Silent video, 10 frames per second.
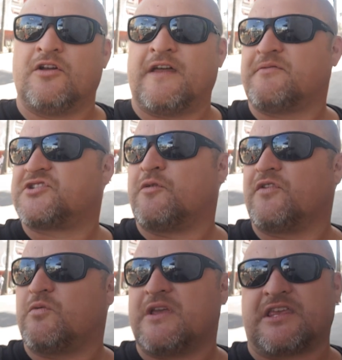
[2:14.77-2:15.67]
That was
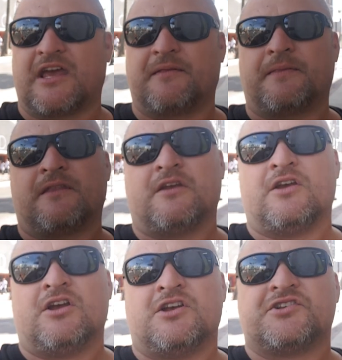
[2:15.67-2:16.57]
over the weekend.
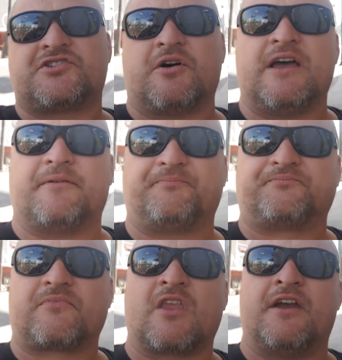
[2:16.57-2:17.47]
So, hey,
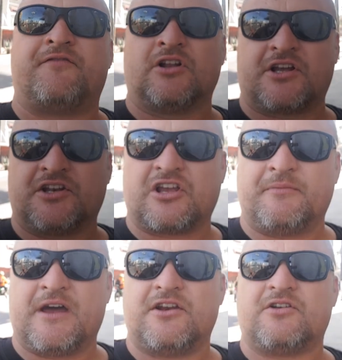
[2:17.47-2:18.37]
if you're looking to
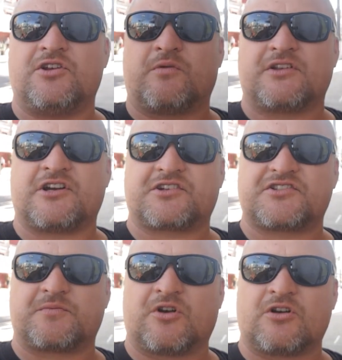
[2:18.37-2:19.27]
come down here and you want to talk to
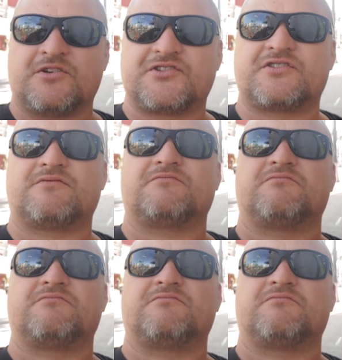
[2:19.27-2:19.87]
some girls,